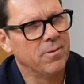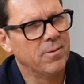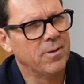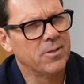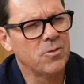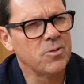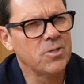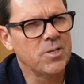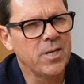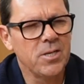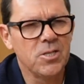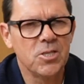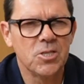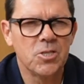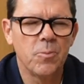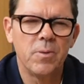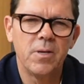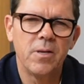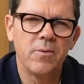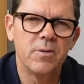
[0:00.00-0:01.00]
As I was saying to
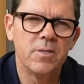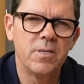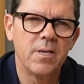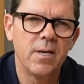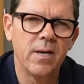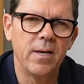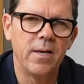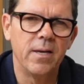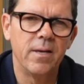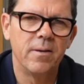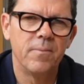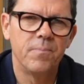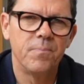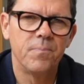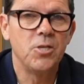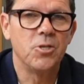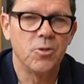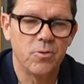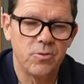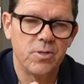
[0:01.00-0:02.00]
someone the other day,
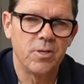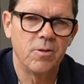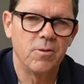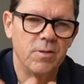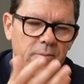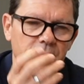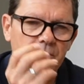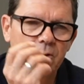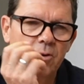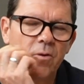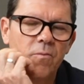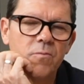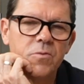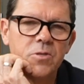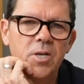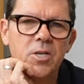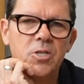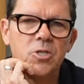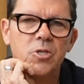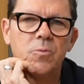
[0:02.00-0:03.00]
actually I was thinking of having a
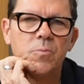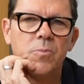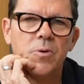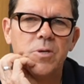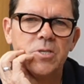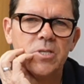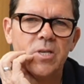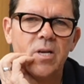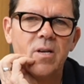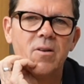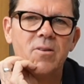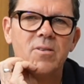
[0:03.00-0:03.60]
conversation with my son.